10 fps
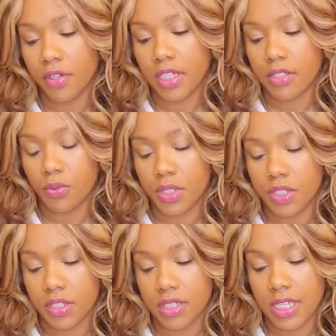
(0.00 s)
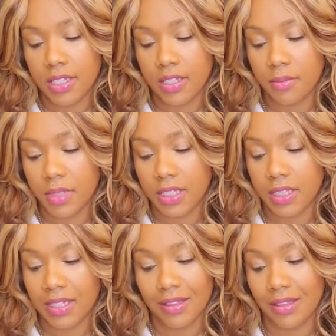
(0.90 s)
Intuition is telling them
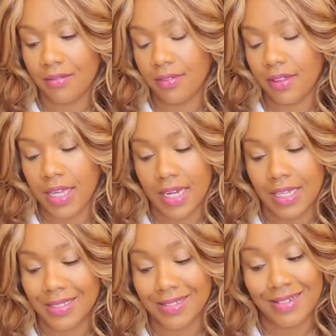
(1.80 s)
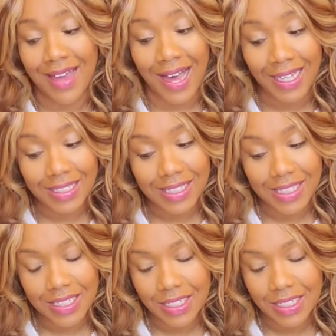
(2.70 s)
that it's not.